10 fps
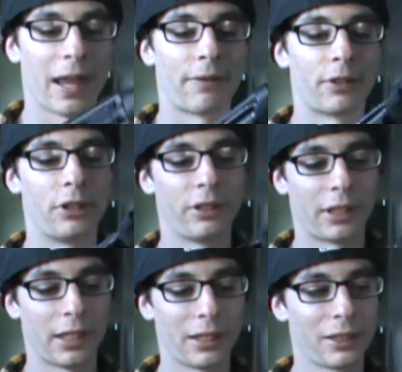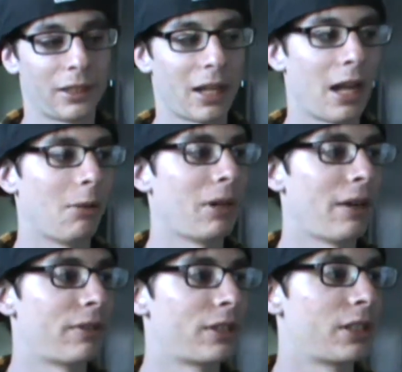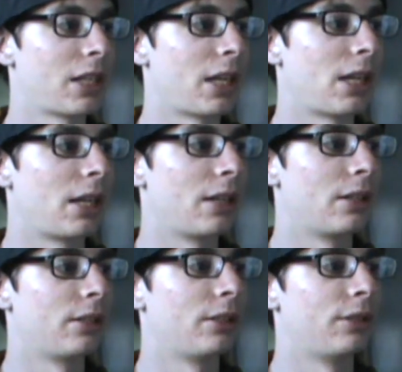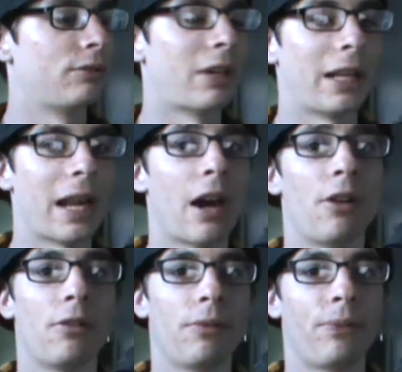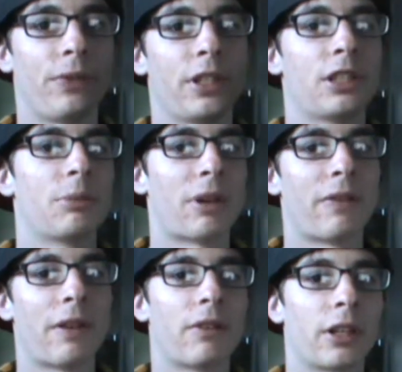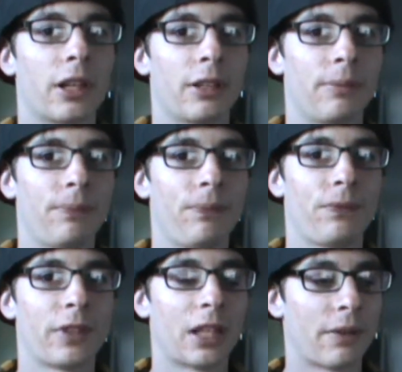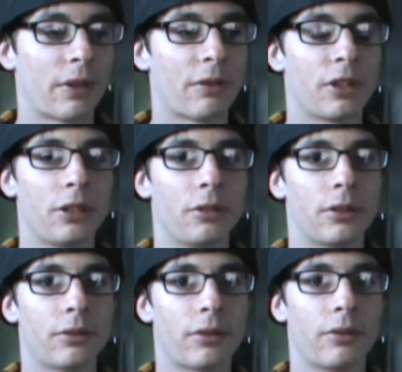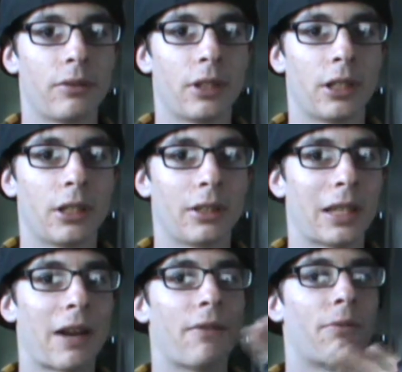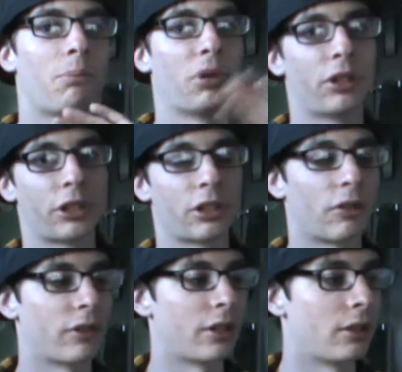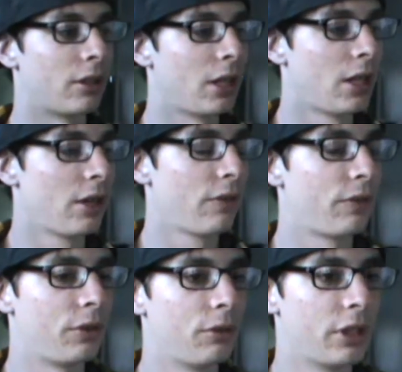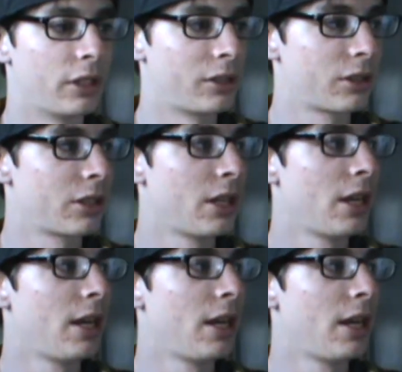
after using this, I would have to say right now, this is my favorite gun that I've ever used, that I've purchased over the few years.